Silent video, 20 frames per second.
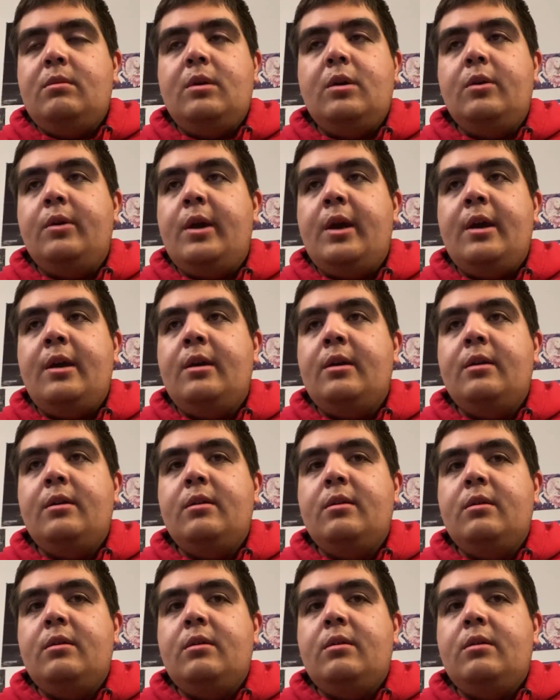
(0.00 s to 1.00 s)
Okay?
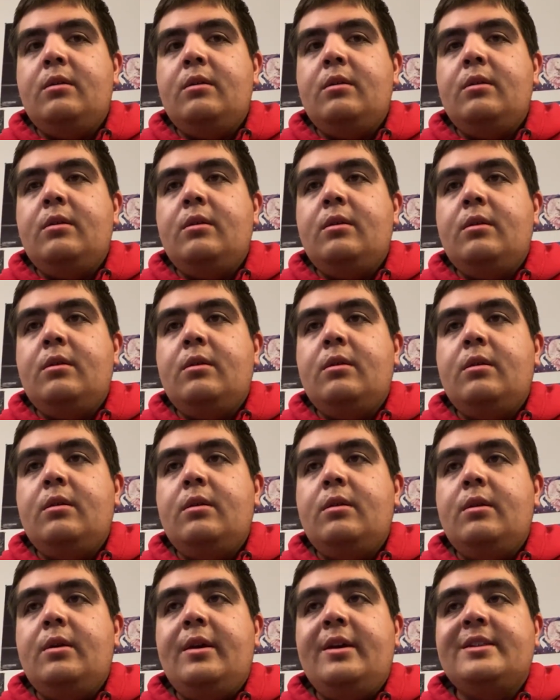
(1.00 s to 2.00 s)

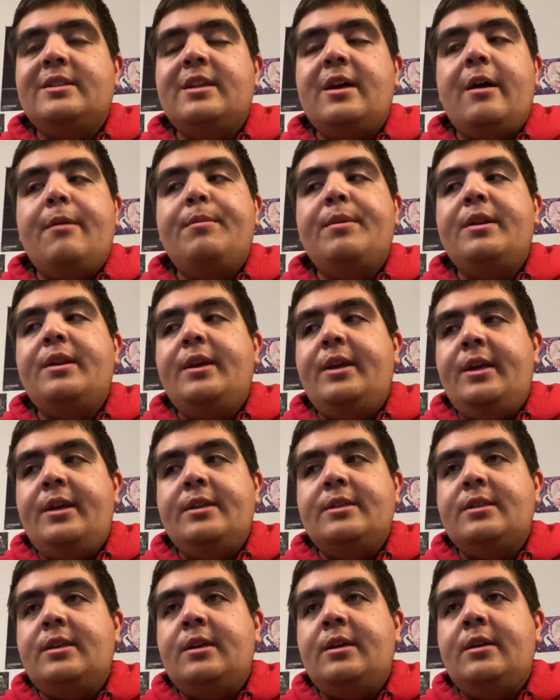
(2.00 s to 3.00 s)
It's not been
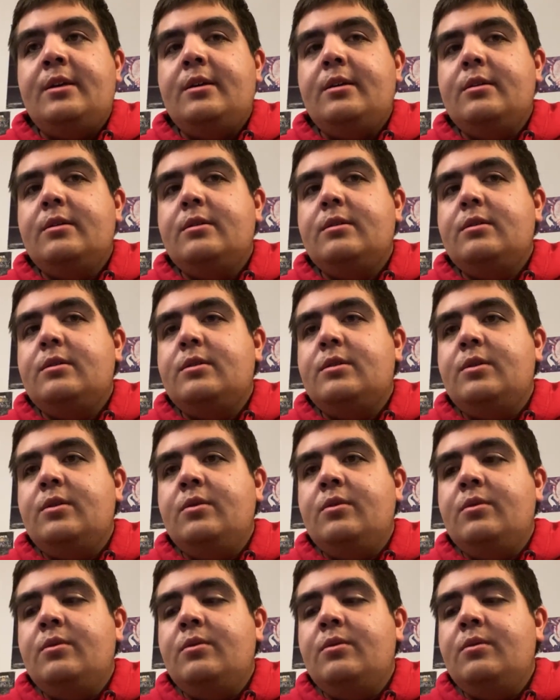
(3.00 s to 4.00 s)
easy
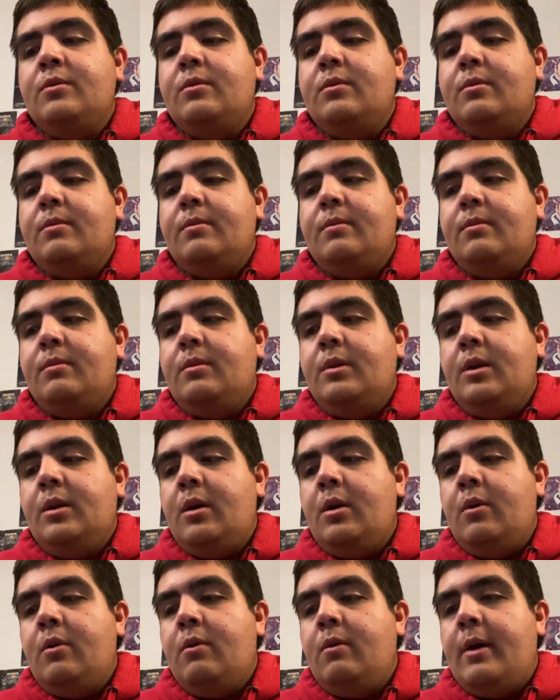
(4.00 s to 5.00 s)
to,
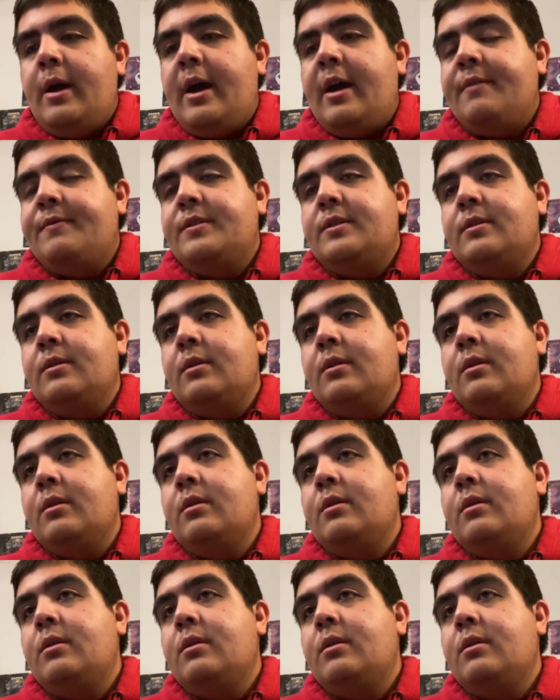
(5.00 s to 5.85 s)
have to